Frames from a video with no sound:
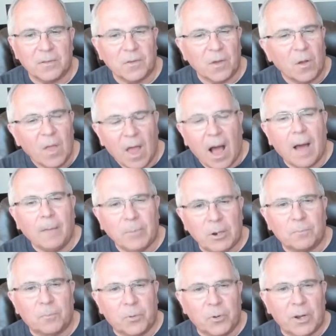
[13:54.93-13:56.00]
So I'm going
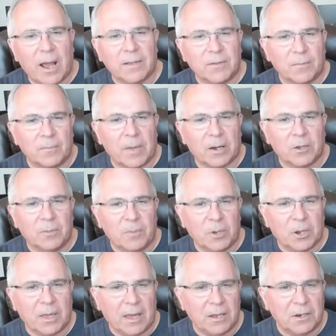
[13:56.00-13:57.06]
to put out some better
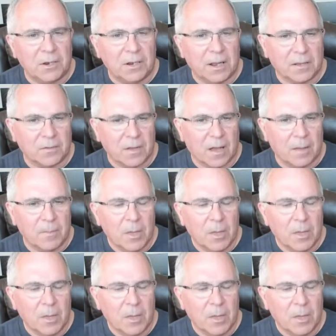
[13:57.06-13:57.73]
communication next time